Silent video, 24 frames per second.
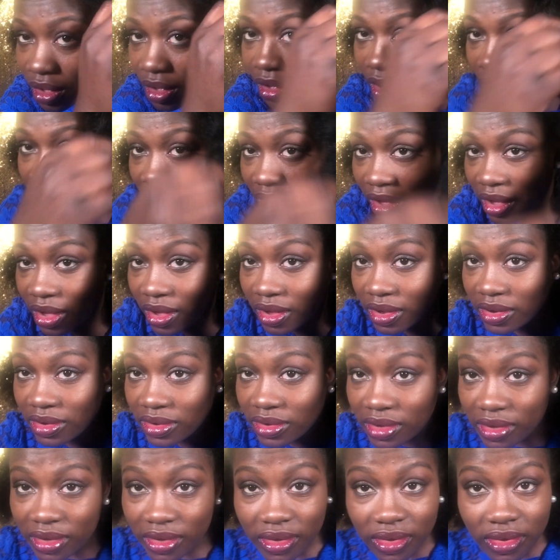
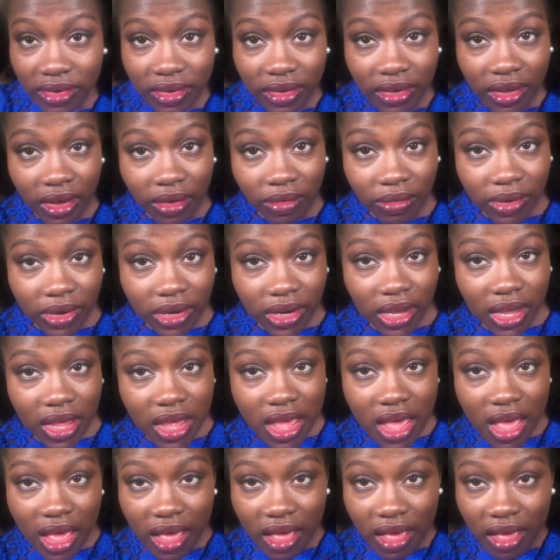And here it
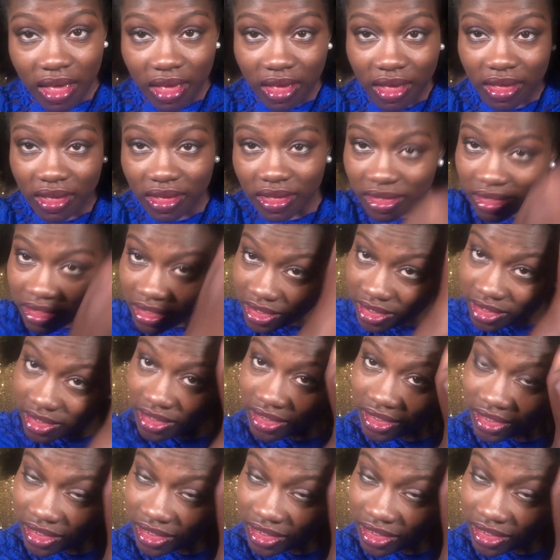is.